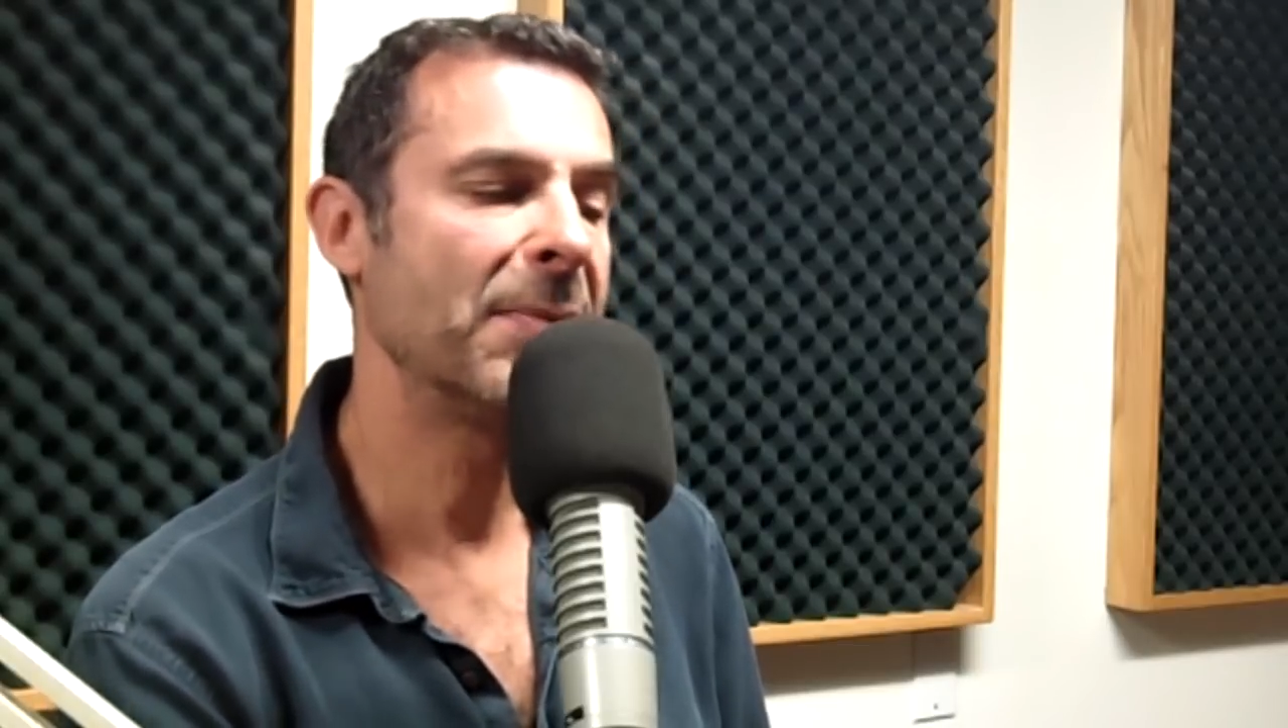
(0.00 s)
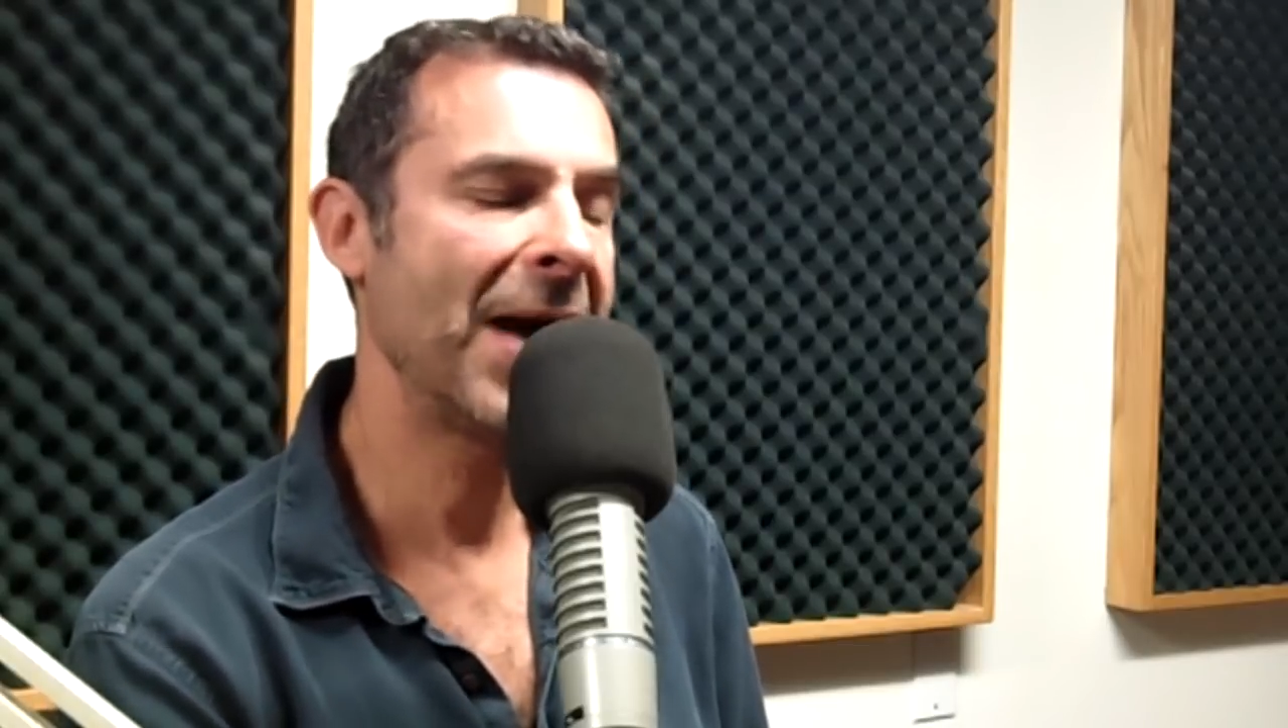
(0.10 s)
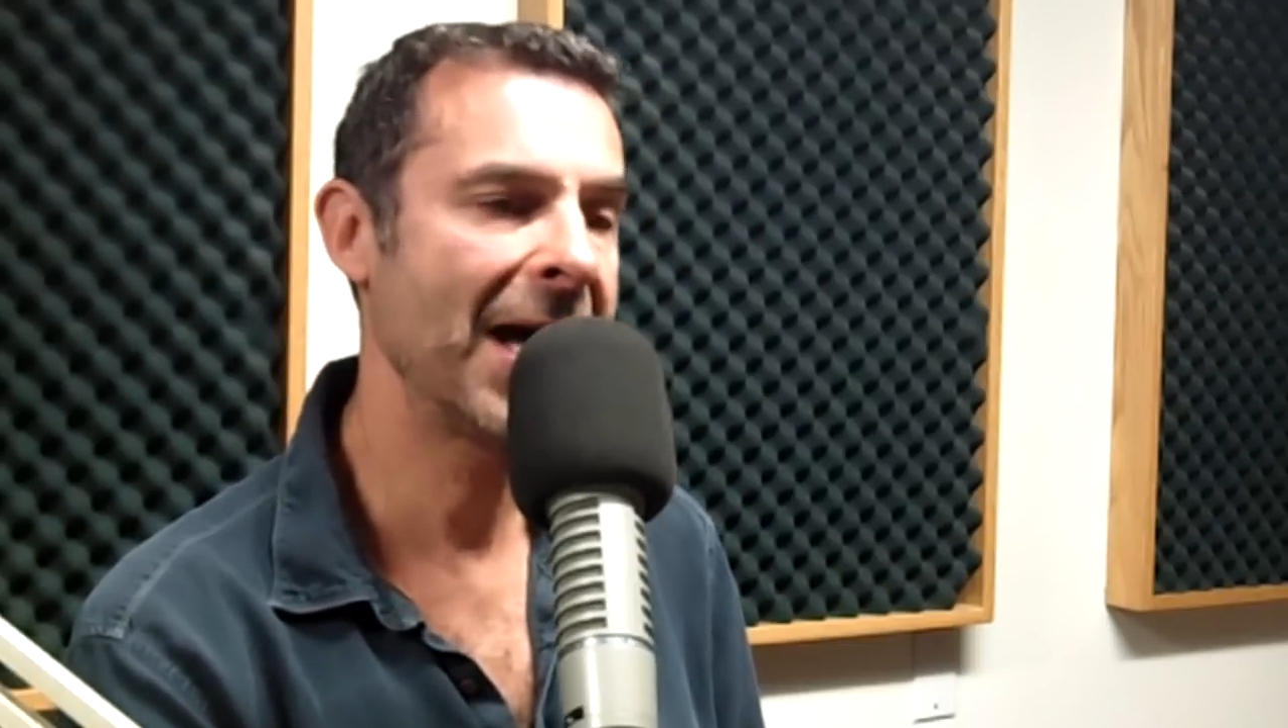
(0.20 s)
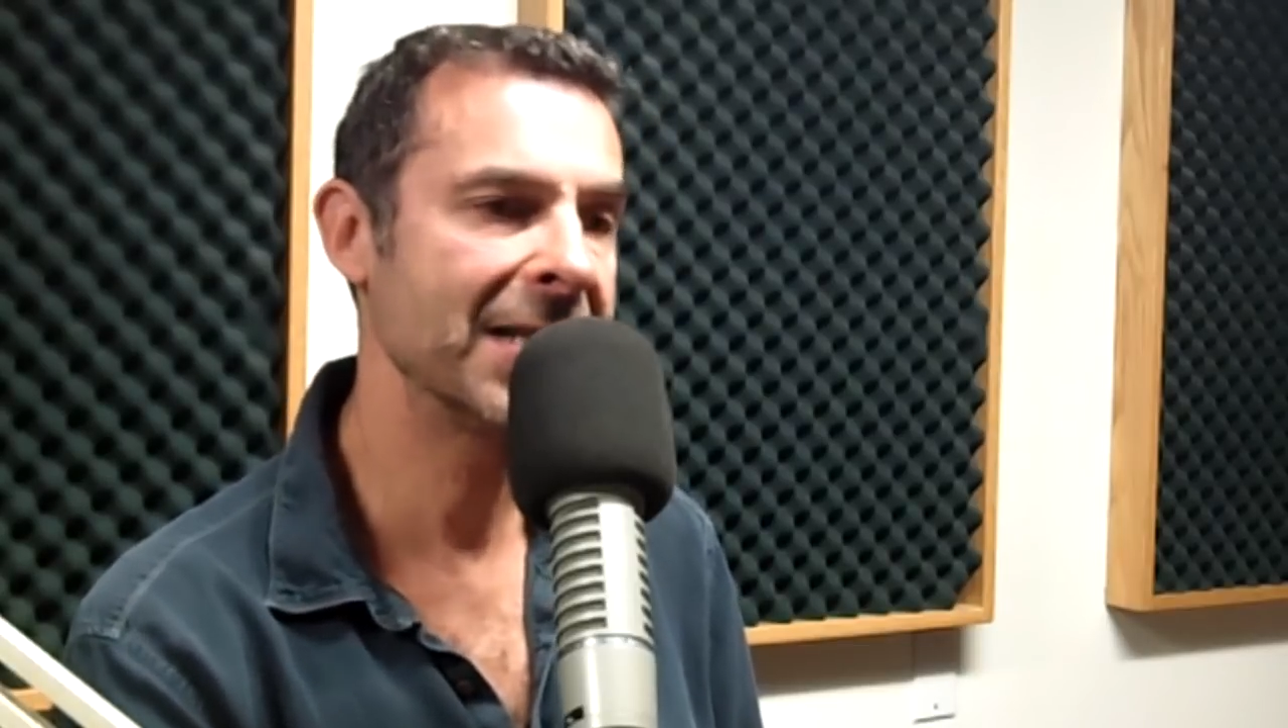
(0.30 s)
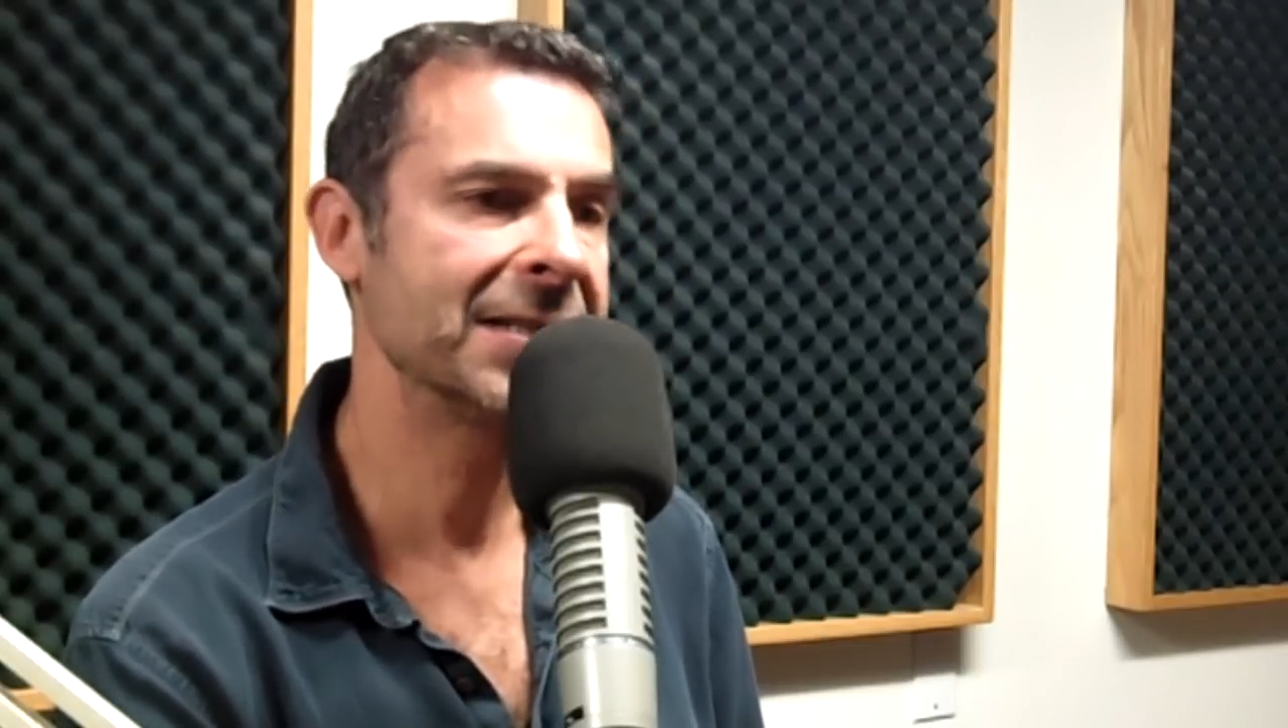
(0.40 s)

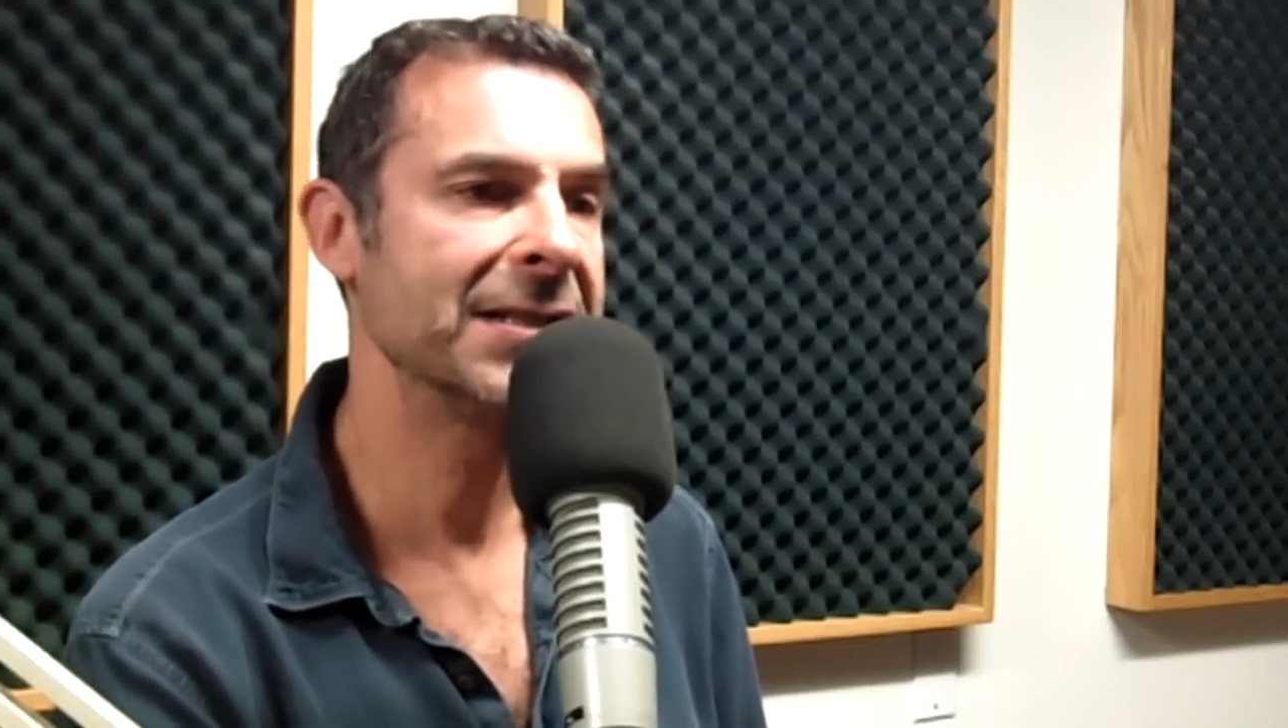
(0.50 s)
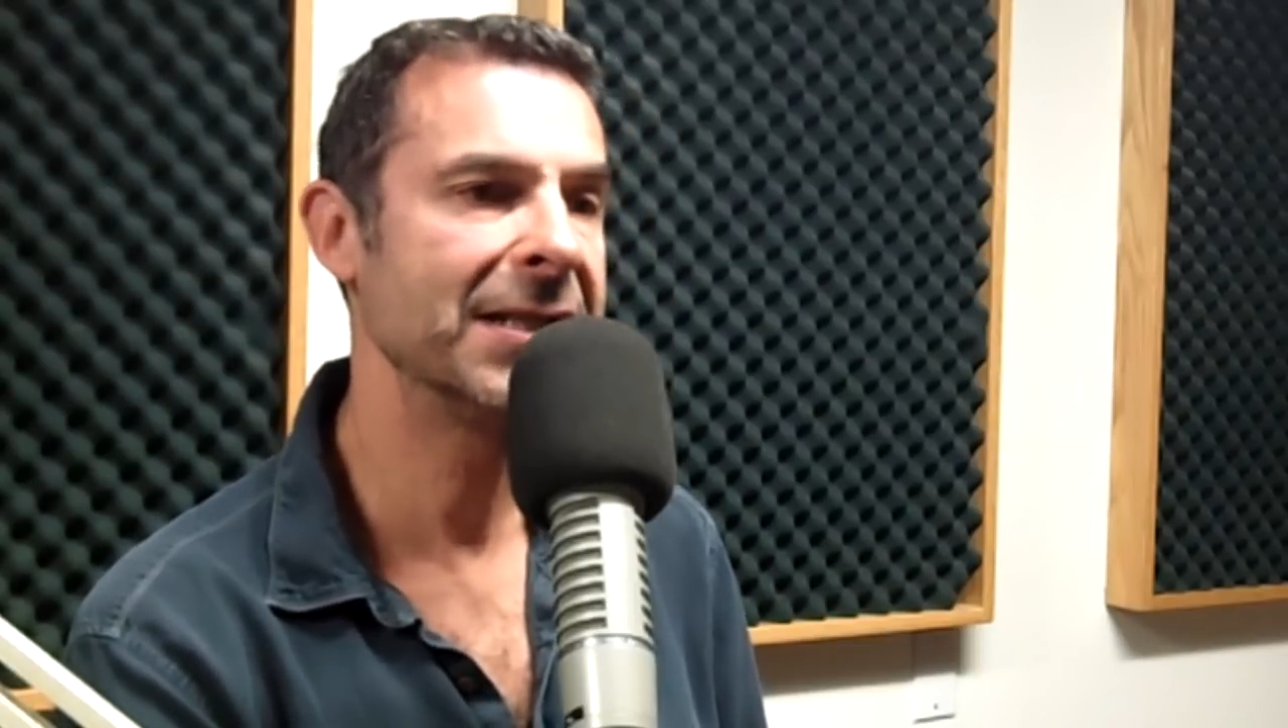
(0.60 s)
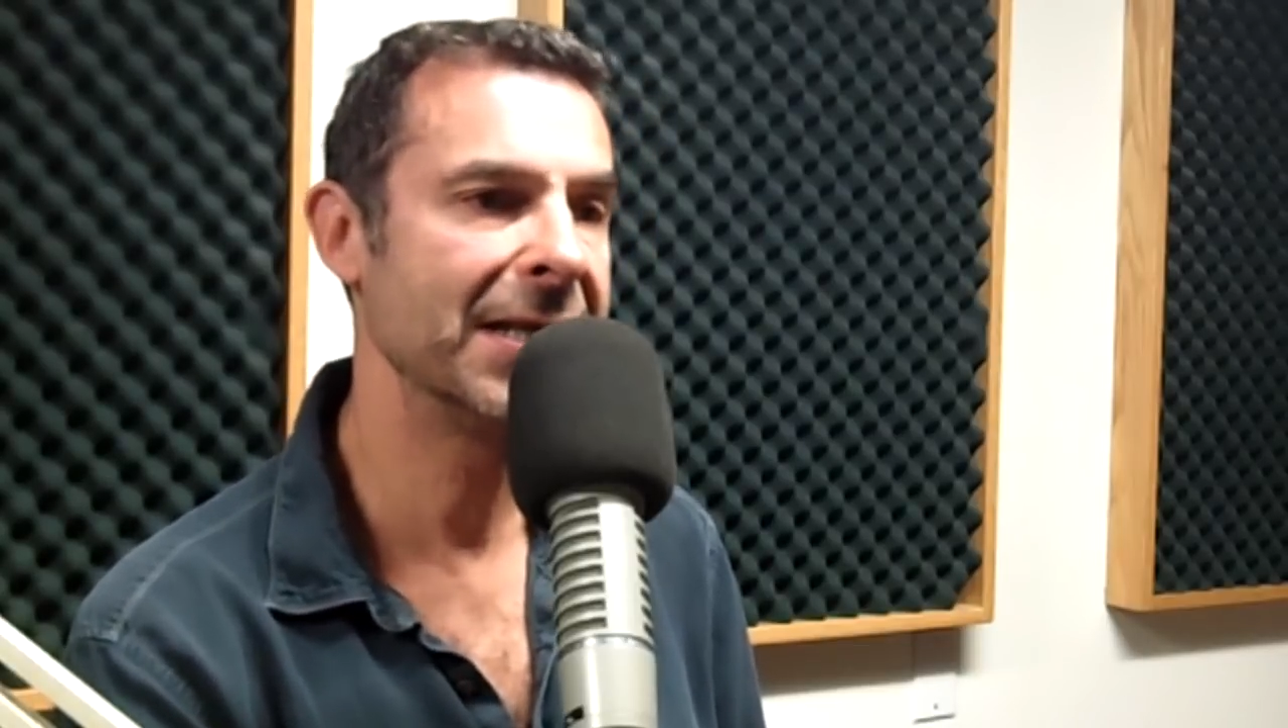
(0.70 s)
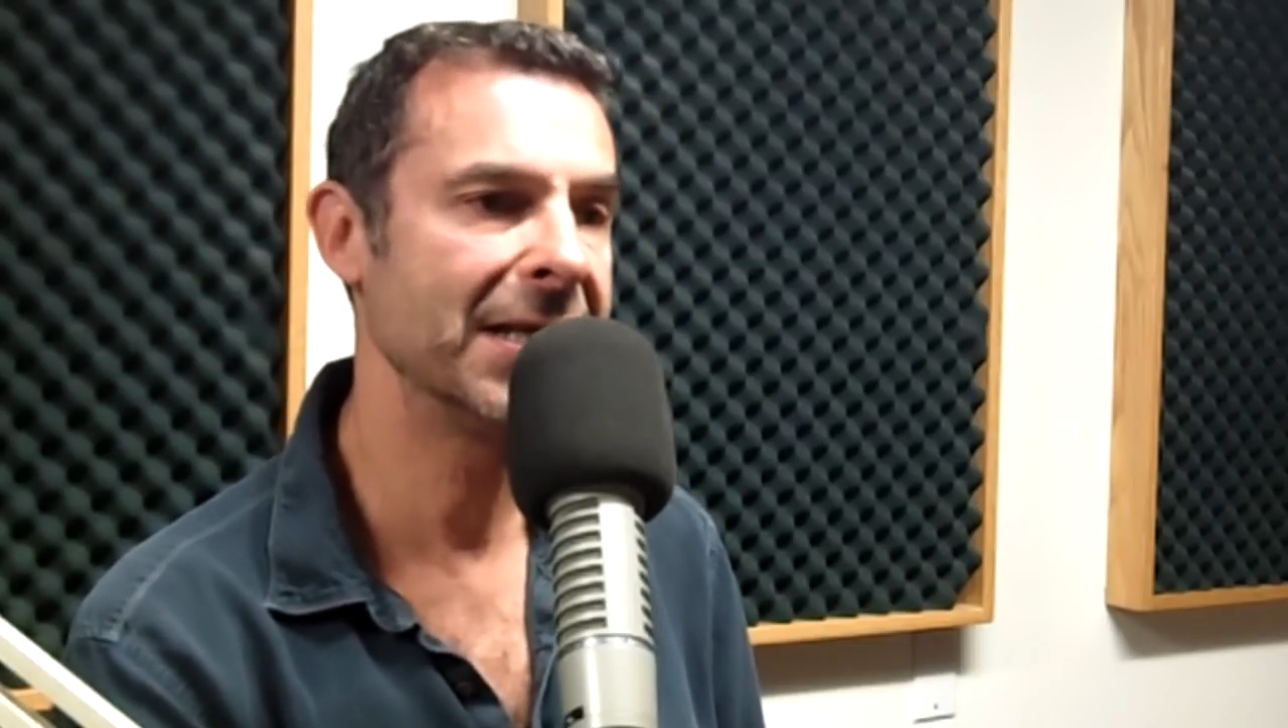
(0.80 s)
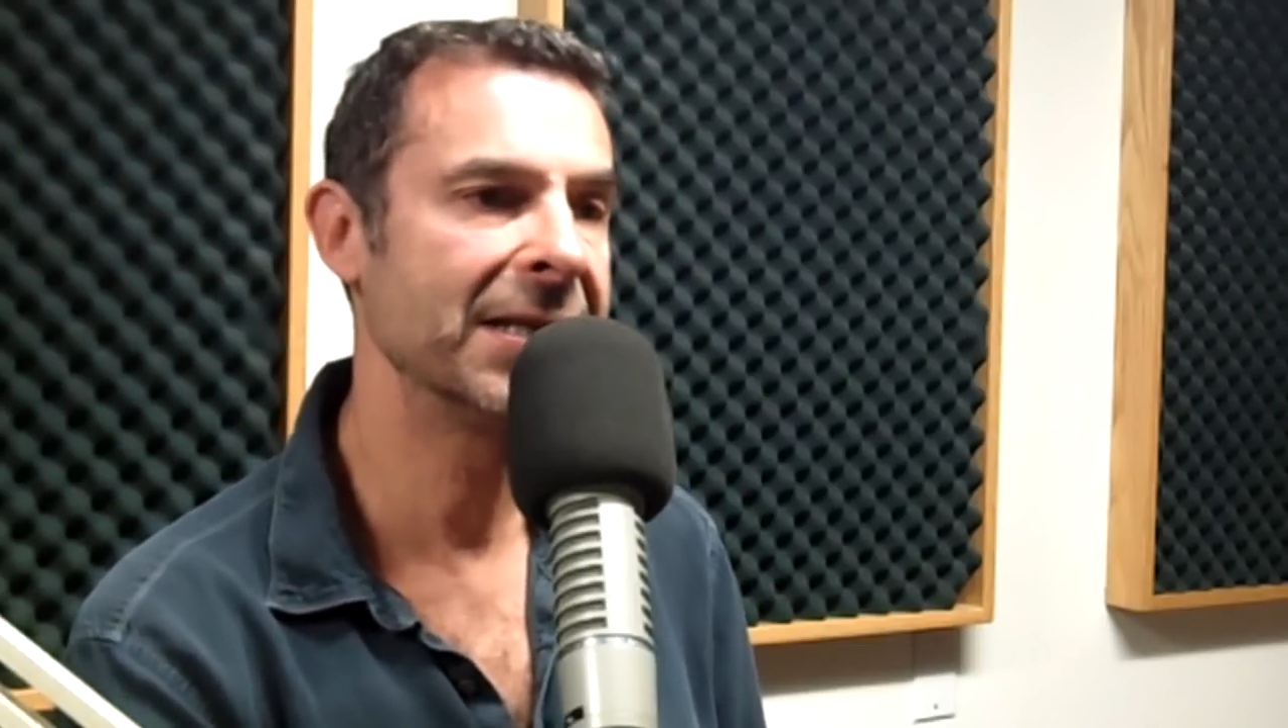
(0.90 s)

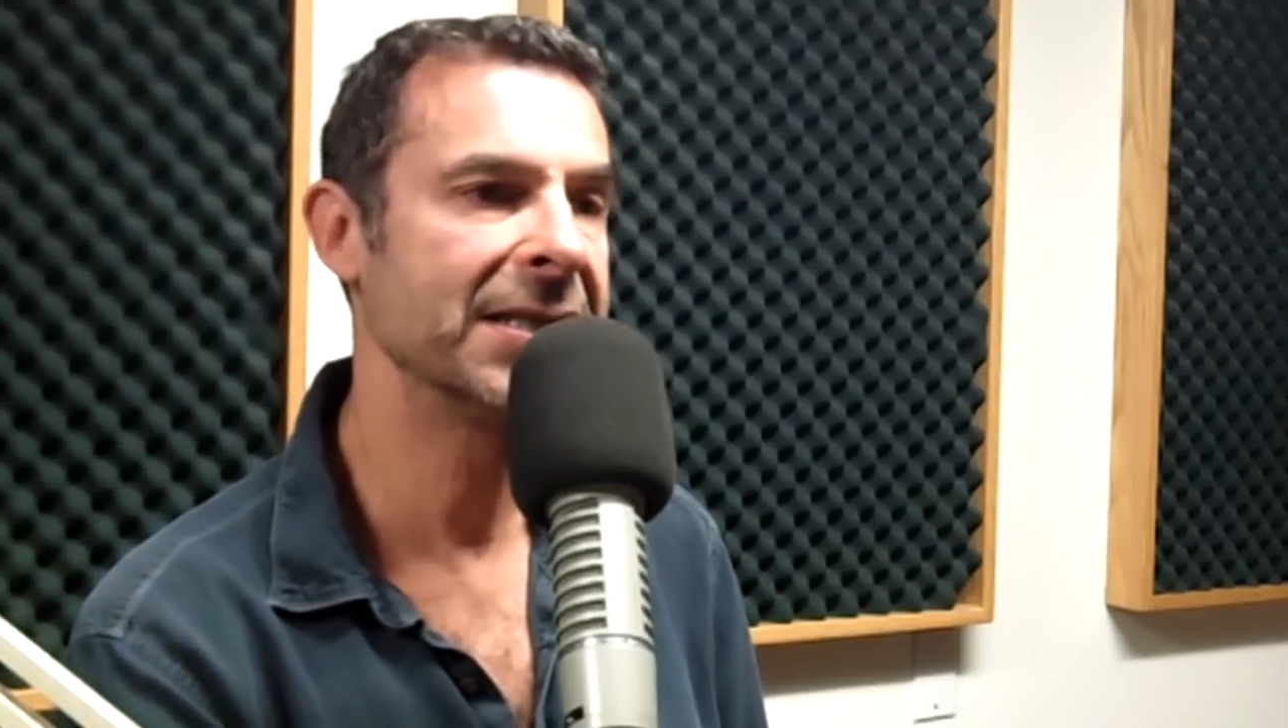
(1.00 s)
capacity,